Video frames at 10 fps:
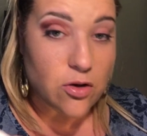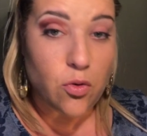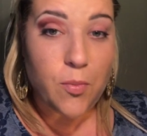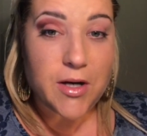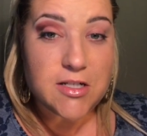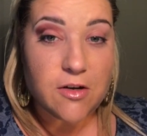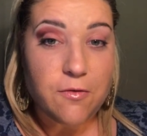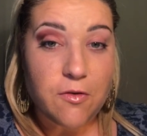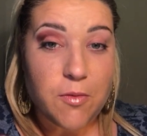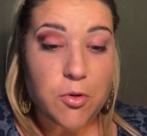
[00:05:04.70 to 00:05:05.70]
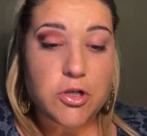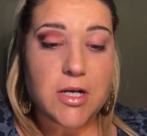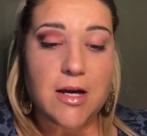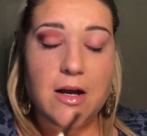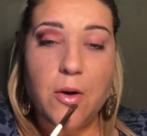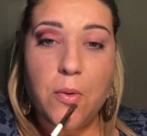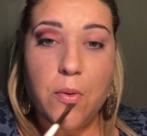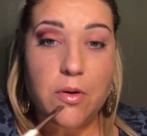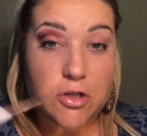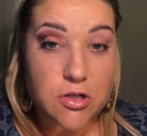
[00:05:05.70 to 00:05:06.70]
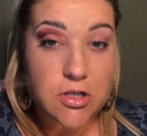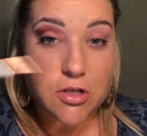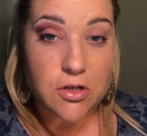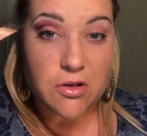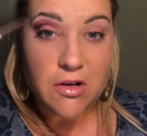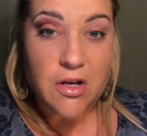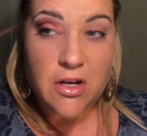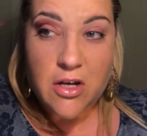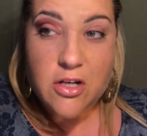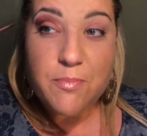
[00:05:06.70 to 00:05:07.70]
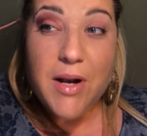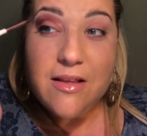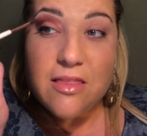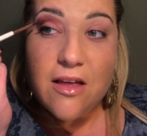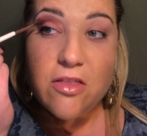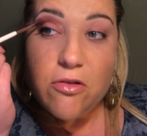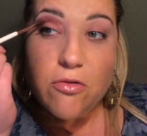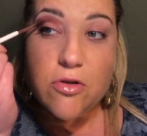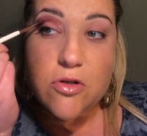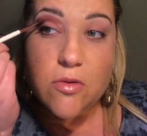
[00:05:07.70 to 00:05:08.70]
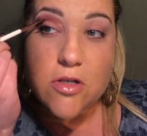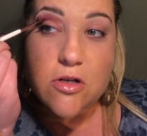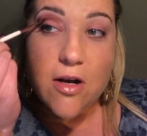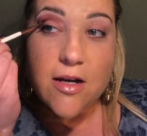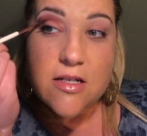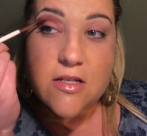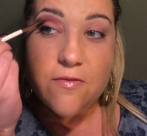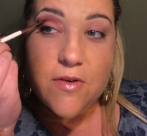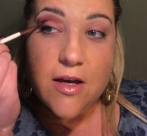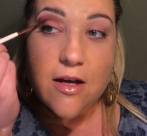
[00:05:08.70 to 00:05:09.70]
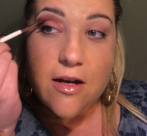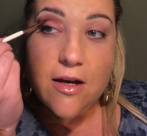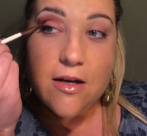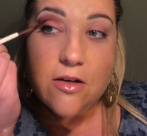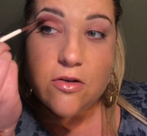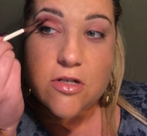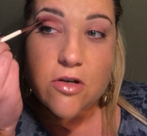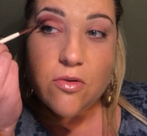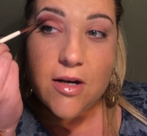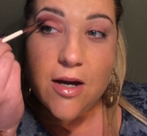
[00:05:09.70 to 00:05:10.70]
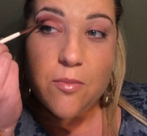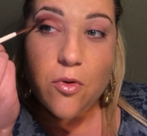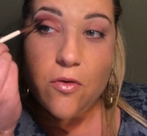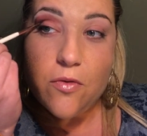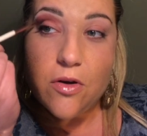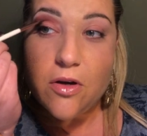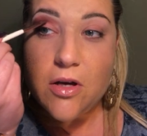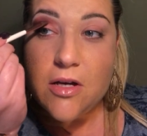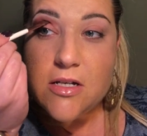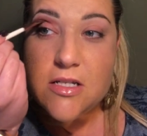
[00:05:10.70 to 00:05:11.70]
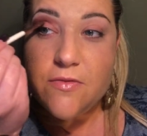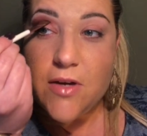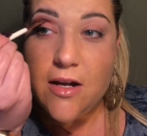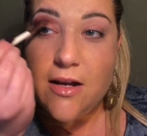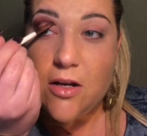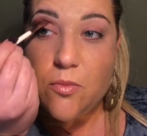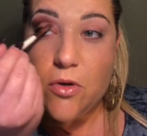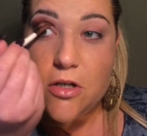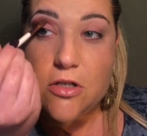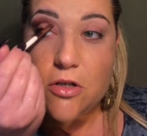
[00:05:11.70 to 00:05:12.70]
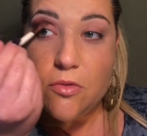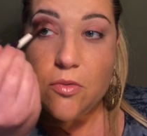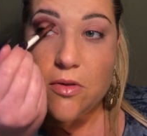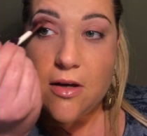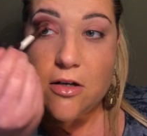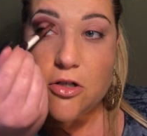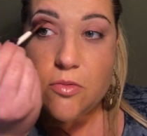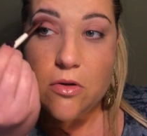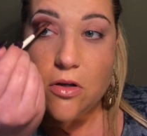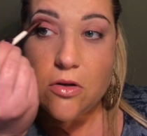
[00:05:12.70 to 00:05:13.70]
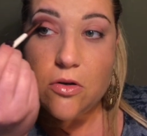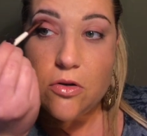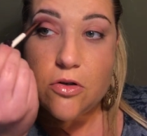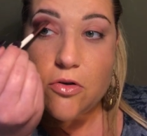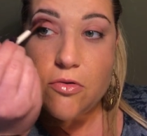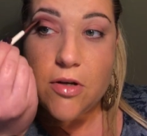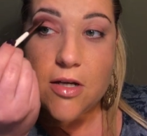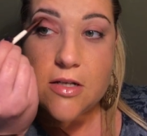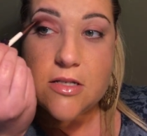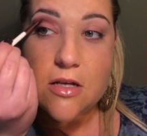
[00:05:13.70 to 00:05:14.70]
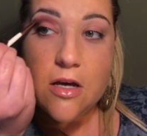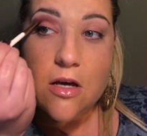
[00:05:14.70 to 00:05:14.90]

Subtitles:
you'll go back to your fluffy brush later just to blend that through so it's not like a severe line, because you're going to get more of a severe line when you do the actual cut crease.